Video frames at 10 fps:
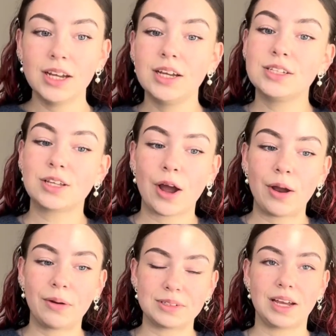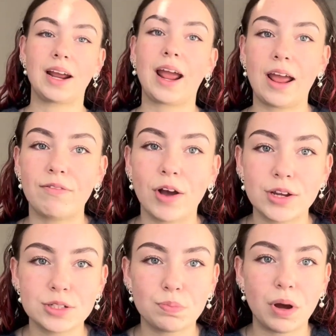So I was like, okay, if I
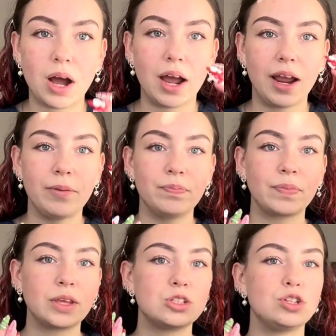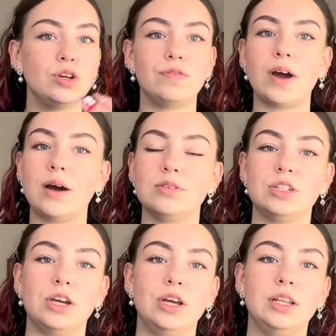just buy
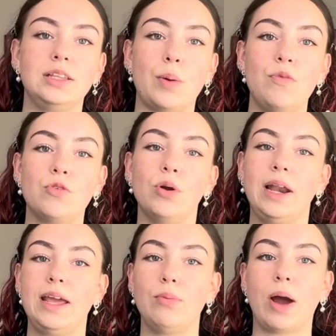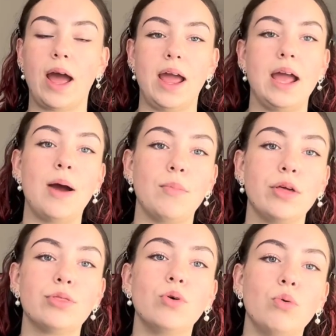2,000 then we've got leeway. And my
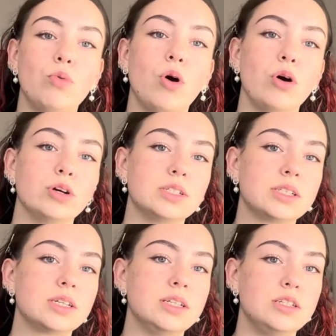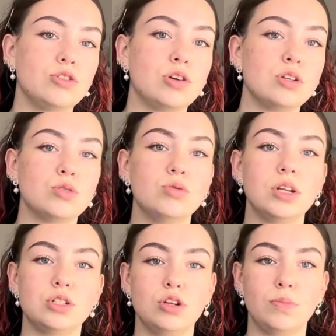thought was, considering it's all
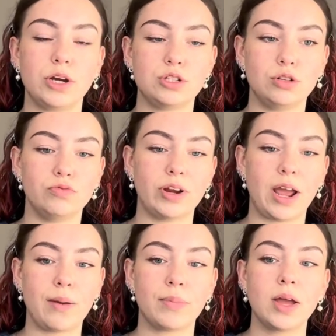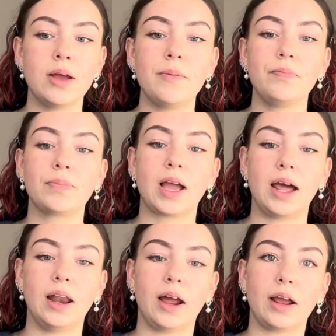in 2x2 rib
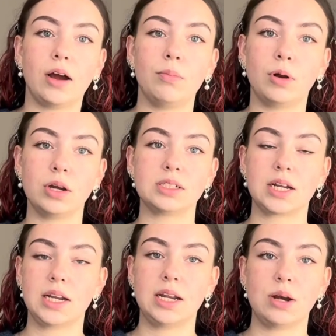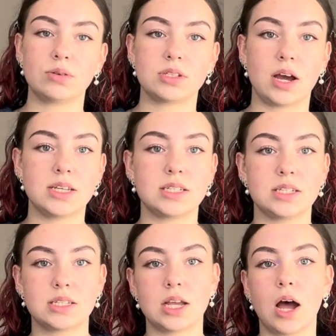and like I'm going down in needle size and
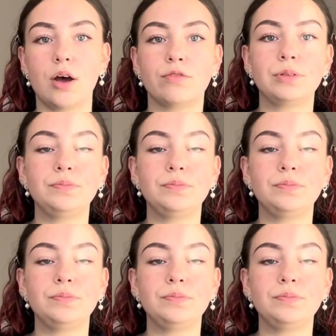stuff,